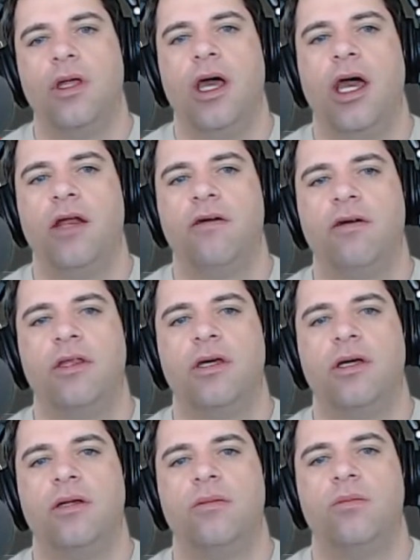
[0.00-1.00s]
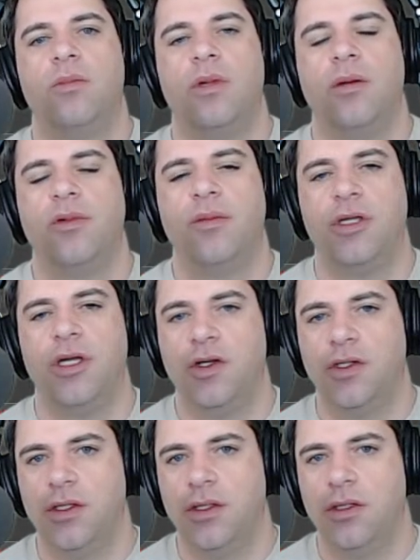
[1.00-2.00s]
header and the
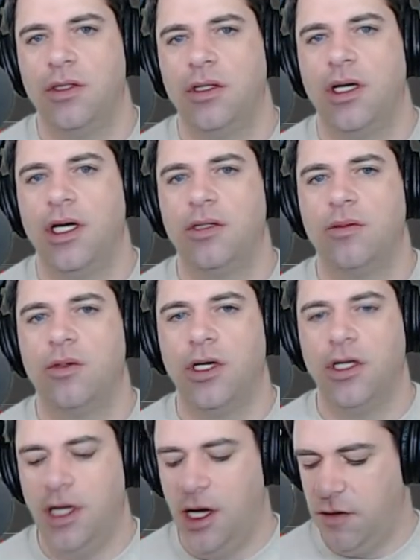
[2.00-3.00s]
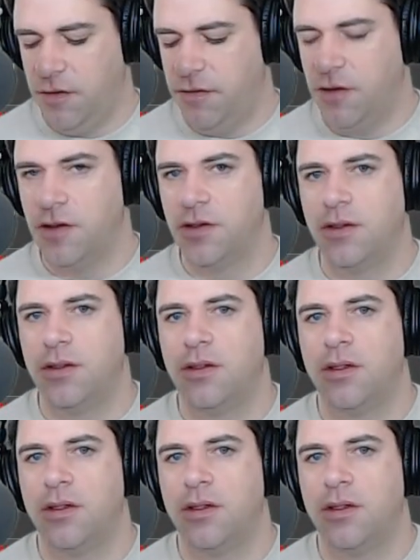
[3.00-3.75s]
implementation. I guess we'll look at the header first.